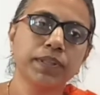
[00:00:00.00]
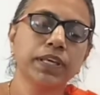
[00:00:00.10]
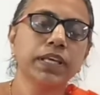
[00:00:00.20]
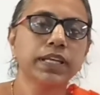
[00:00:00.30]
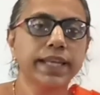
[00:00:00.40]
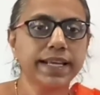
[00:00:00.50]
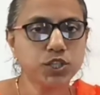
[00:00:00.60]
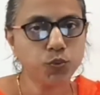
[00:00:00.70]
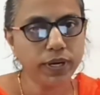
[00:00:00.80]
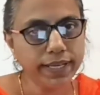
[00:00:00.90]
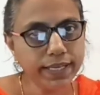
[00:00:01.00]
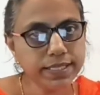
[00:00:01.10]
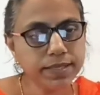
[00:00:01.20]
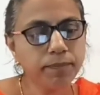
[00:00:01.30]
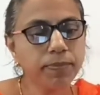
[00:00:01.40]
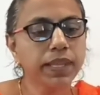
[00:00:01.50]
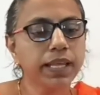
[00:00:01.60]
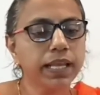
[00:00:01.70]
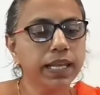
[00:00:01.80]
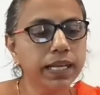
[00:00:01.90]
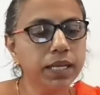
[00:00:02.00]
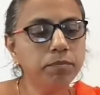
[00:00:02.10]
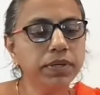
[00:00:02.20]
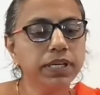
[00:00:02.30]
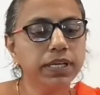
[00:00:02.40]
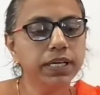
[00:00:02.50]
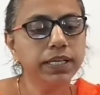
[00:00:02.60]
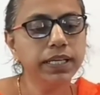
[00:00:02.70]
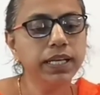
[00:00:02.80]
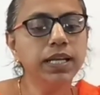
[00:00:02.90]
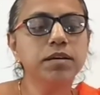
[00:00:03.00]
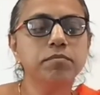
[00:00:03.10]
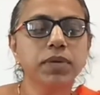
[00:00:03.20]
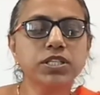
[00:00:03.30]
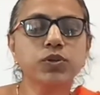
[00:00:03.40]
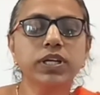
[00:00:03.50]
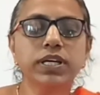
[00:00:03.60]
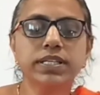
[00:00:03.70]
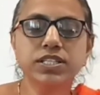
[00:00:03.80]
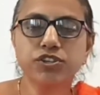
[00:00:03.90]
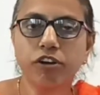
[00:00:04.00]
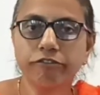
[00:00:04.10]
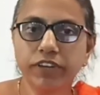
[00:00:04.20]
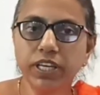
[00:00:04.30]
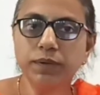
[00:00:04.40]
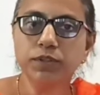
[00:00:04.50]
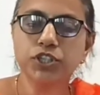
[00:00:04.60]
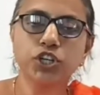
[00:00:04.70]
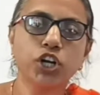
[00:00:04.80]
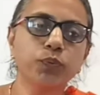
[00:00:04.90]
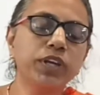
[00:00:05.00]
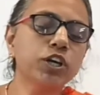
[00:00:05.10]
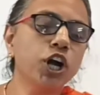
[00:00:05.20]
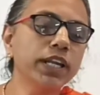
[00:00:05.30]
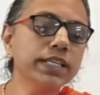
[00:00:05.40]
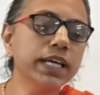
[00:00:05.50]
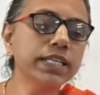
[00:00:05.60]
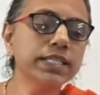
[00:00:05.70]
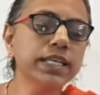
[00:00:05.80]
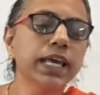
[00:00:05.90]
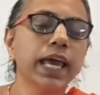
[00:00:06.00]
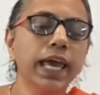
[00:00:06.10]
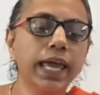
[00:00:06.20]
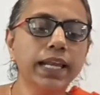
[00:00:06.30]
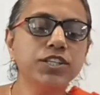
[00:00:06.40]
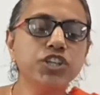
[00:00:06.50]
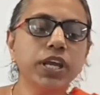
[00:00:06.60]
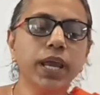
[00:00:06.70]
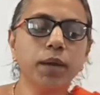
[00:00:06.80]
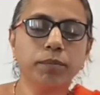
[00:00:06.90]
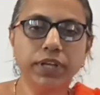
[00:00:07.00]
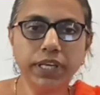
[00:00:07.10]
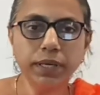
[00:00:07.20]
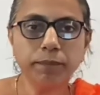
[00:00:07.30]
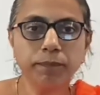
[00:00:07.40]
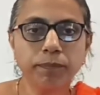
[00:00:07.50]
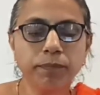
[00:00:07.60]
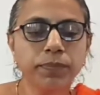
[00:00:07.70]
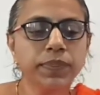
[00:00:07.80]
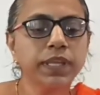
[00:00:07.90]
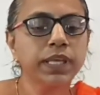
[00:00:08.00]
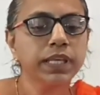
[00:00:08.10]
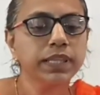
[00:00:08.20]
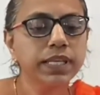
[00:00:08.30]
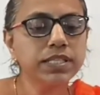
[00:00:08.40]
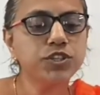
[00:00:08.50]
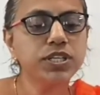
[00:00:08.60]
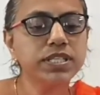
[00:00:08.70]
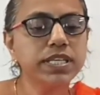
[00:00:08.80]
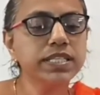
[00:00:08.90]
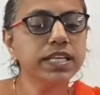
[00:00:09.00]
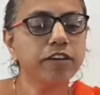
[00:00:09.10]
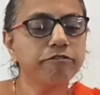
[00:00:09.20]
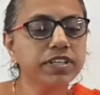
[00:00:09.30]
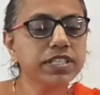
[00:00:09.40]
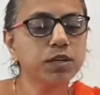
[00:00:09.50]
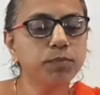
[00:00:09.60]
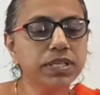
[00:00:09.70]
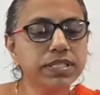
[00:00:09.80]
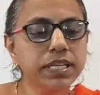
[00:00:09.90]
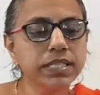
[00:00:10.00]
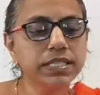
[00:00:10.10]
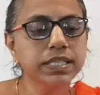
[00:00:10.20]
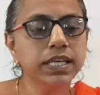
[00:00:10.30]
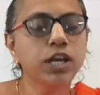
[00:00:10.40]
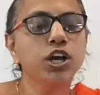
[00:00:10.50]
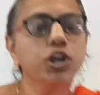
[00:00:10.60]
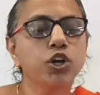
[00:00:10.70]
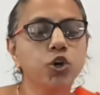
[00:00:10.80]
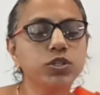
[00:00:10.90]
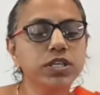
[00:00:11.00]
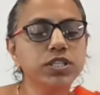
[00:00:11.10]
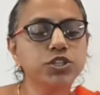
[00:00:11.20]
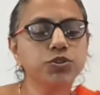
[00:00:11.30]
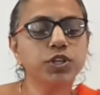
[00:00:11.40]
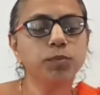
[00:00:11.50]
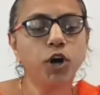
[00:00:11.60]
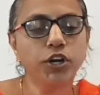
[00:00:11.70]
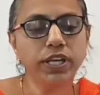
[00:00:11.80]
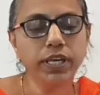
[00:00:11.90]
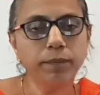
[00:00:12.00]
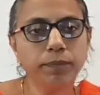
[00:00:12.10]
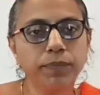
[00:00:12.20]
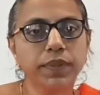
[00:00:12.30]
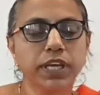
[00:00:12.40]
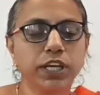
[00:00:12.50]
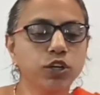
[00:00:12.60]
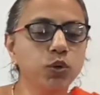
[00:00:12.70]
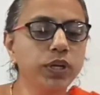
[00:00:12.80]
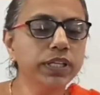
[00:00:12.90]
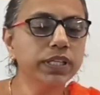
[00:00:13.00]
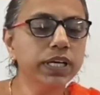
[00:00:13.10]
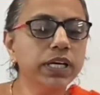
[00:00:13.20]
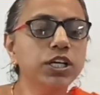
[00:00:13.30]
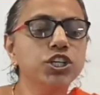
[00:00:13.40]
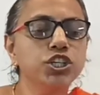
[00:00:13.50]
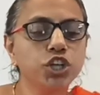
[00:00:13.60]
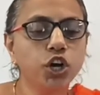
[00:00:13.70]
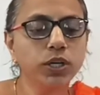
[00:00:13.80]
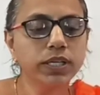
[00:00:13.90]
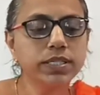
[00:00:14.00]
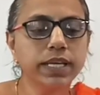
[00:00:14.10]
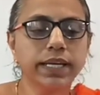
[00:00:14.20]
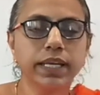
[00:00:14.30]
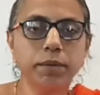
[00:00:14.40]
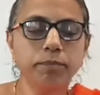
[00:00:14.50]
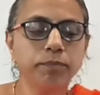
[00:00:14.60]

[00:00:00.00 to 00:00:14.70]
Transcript: Next one is limb girdle muscular dystrophy. Short we call it as LGMD. This disease affects the muscles closest to the body, including the shoulders and hip.